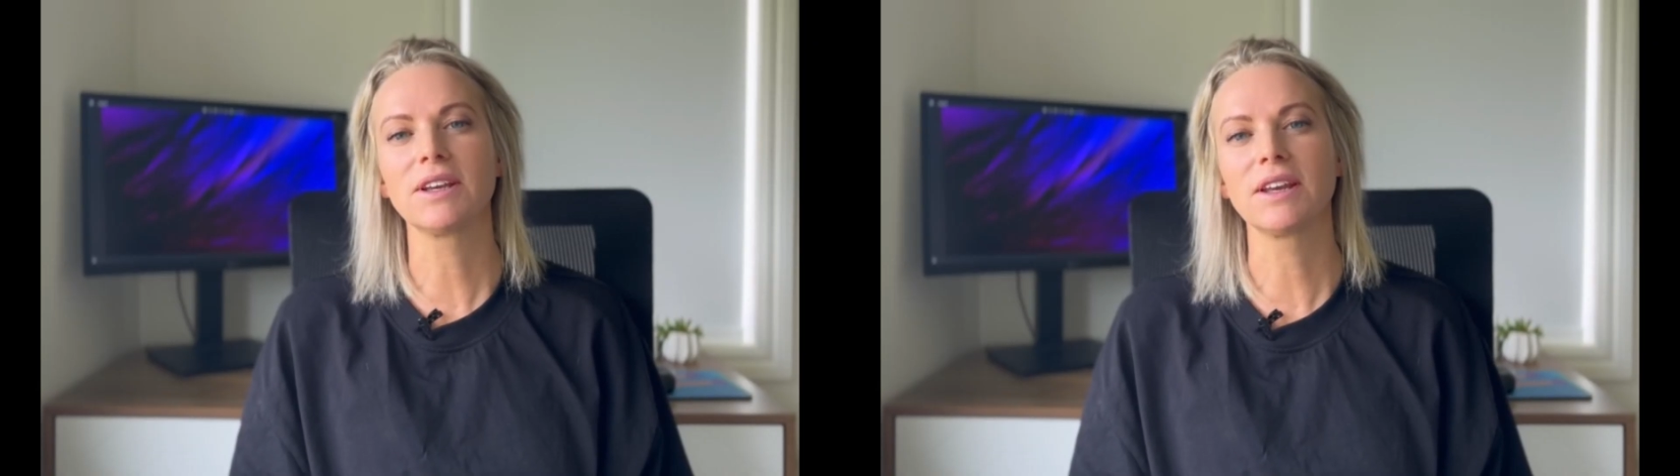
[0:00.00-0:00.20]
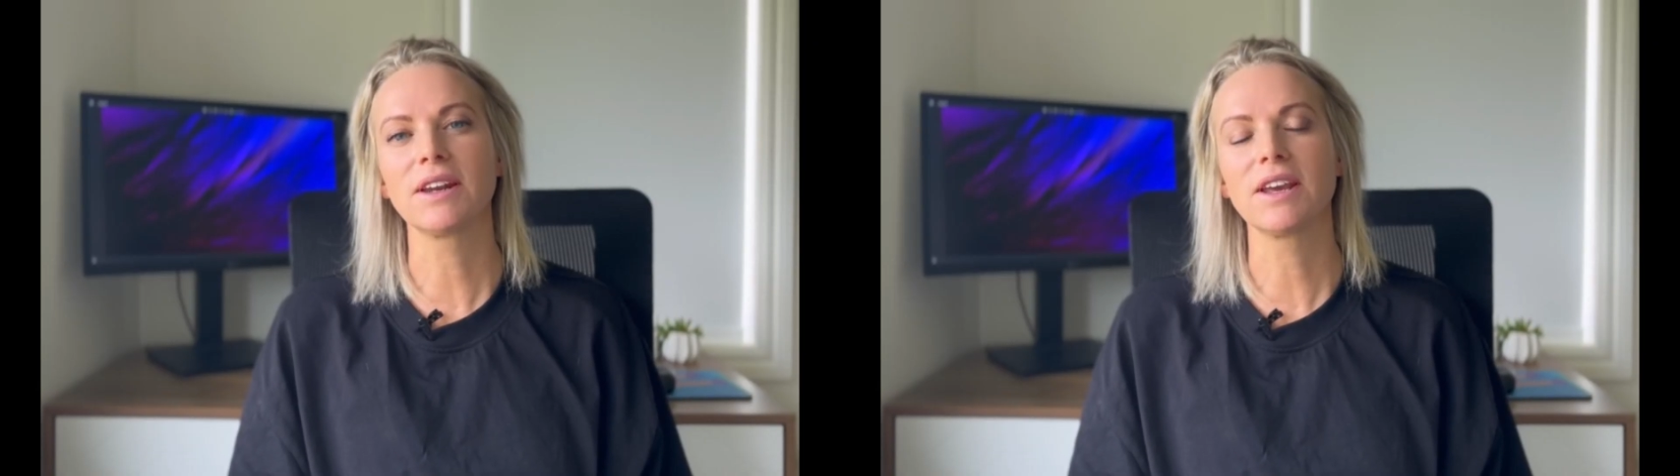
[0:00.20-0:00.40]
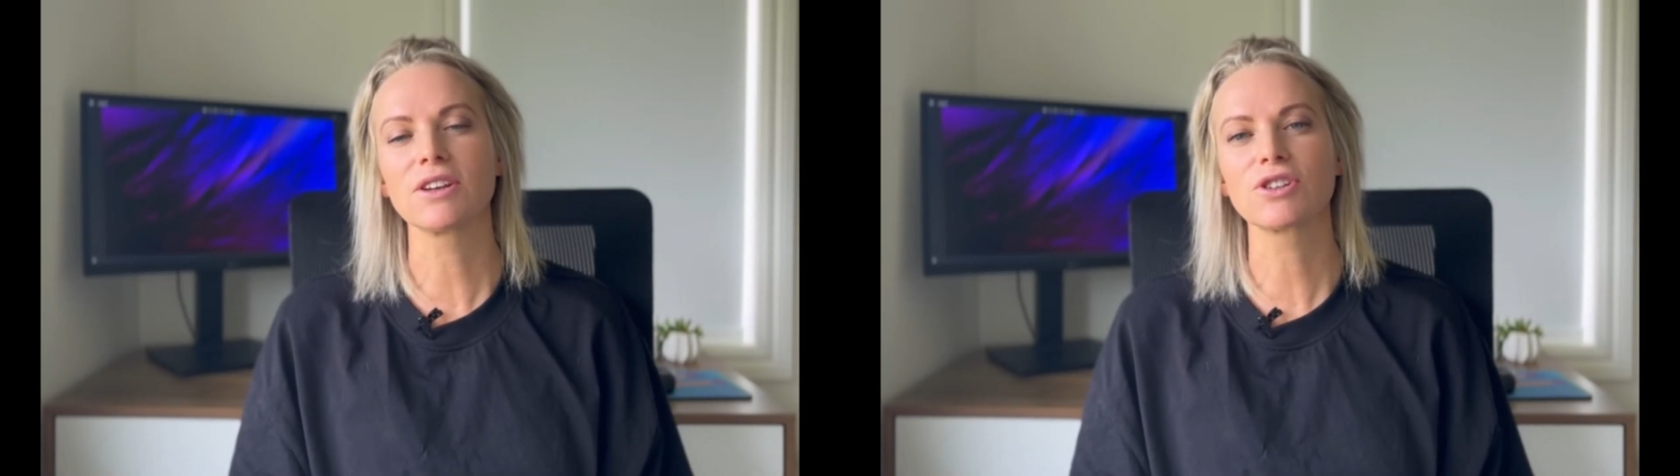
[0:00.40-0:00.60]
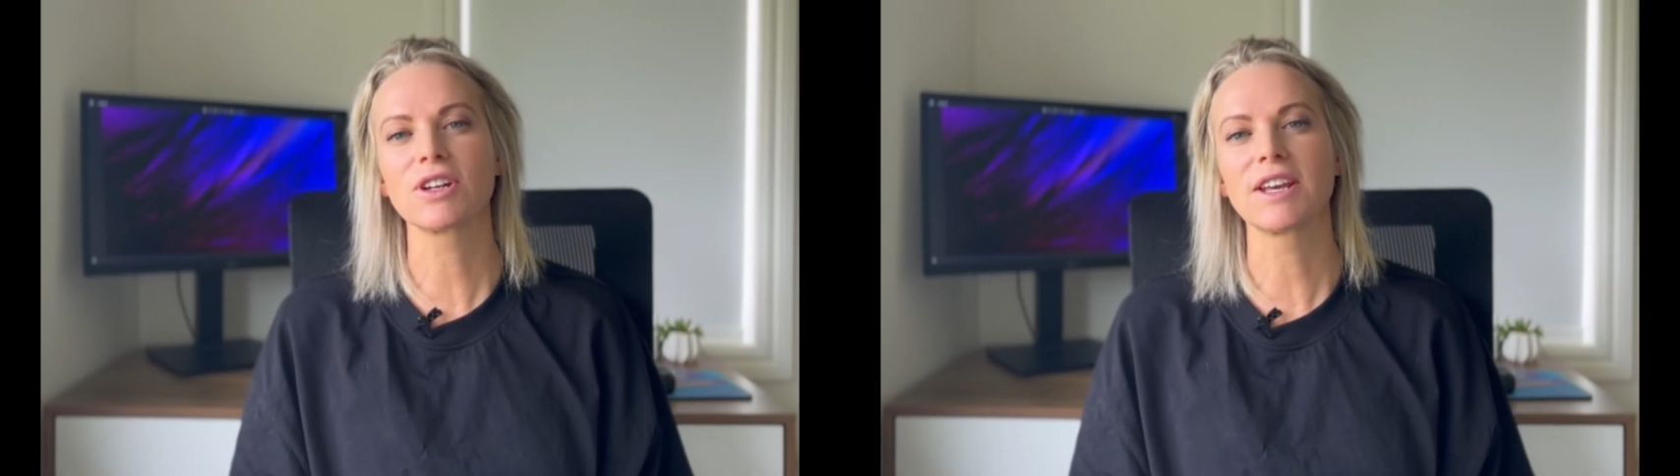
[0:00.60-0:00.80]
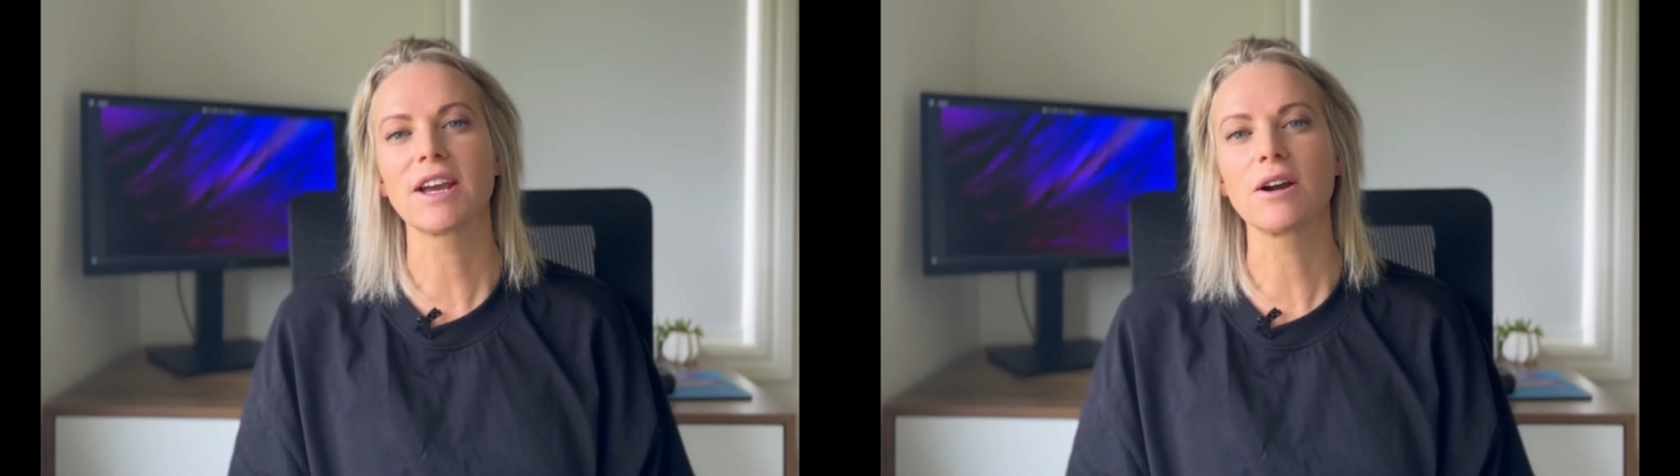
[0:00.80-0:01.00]
and
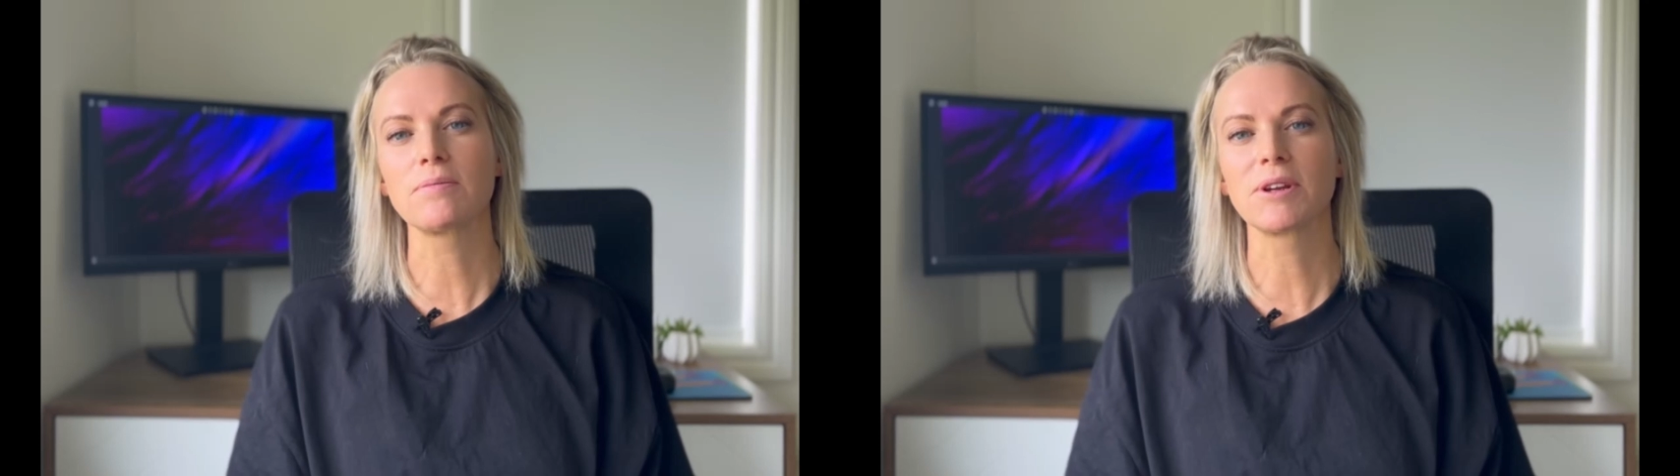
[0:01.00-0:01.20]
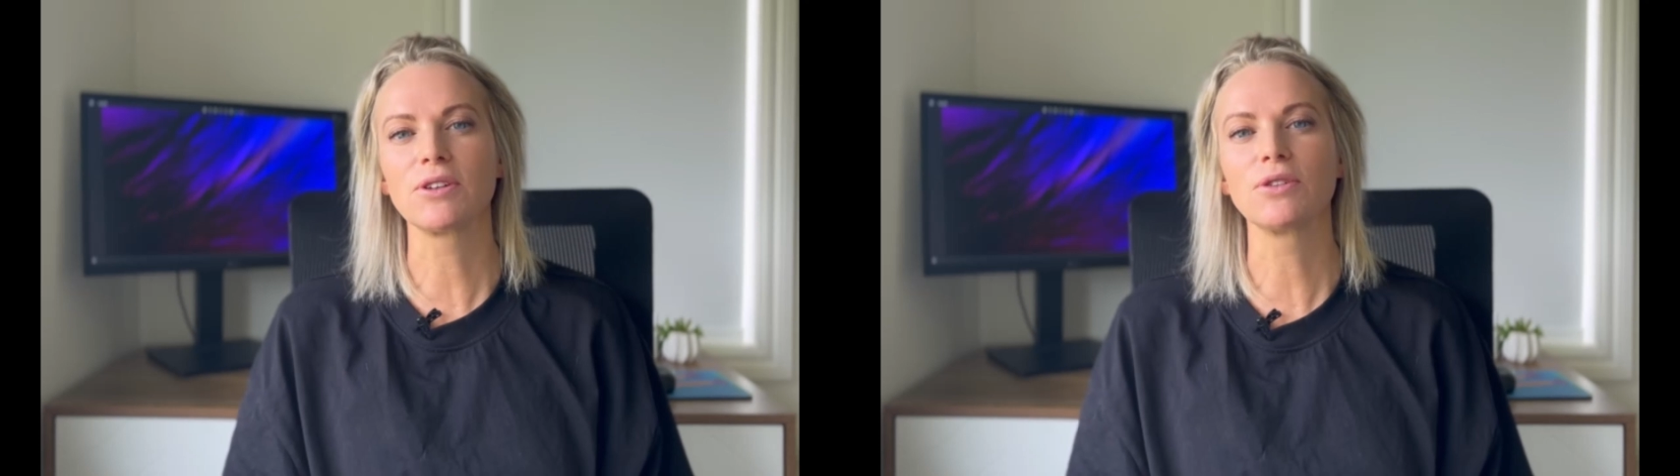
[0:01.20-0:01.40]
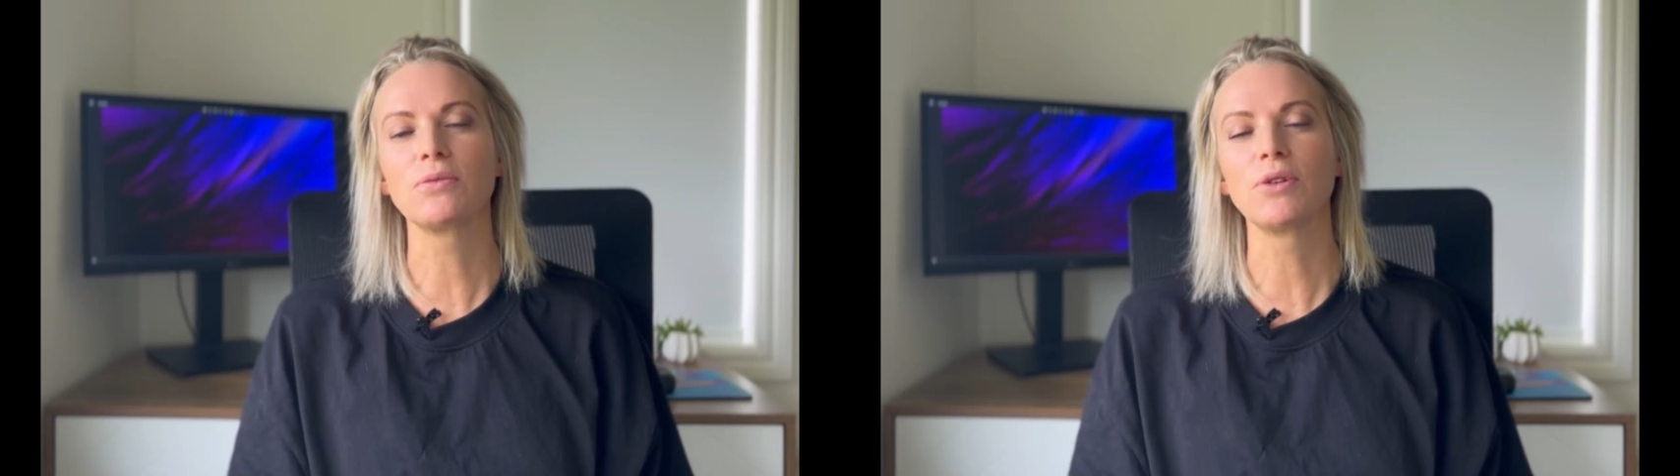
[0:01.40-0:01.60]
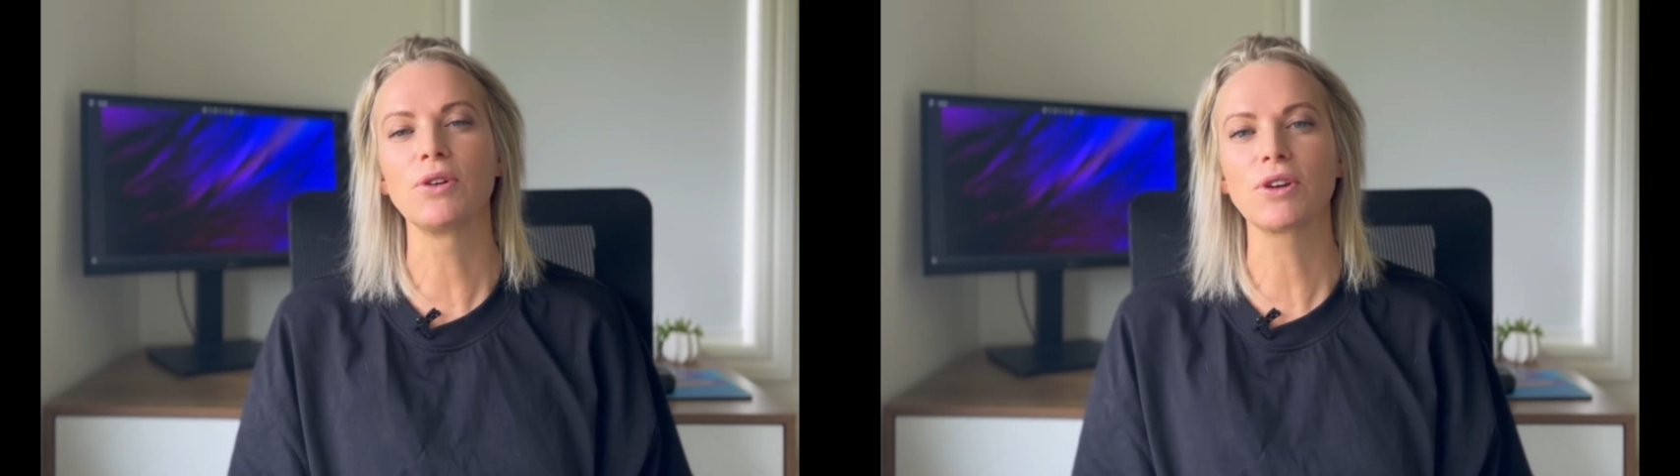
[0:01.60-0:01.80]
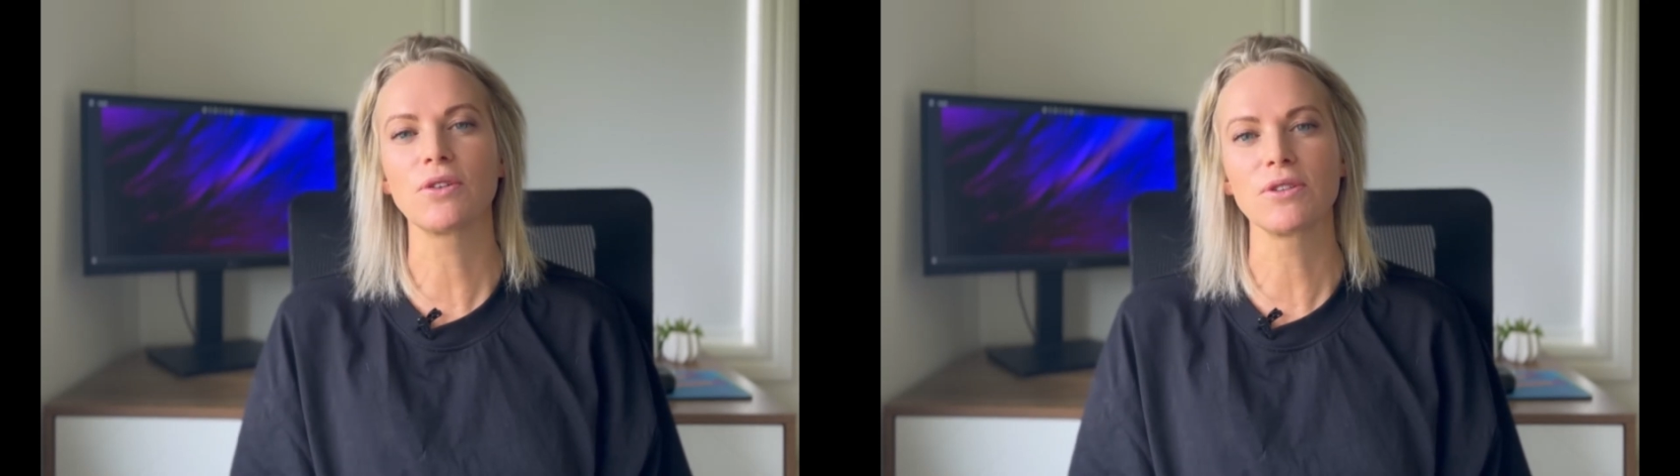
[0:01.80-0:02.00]
actually helping her
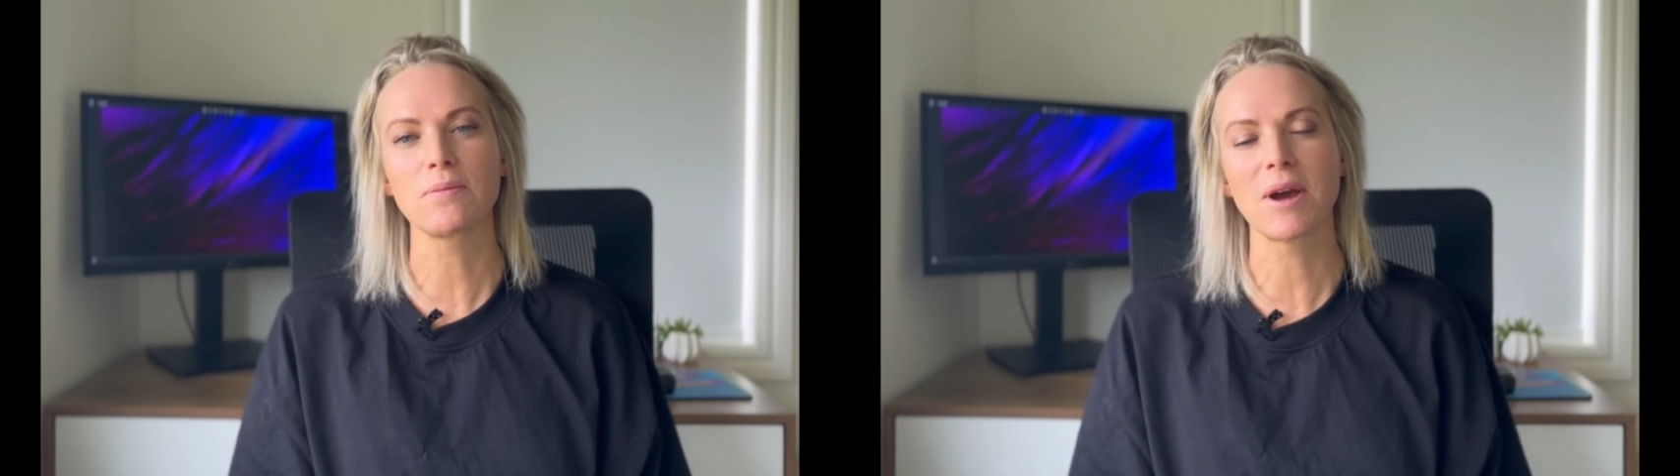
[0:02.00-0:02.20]
work on the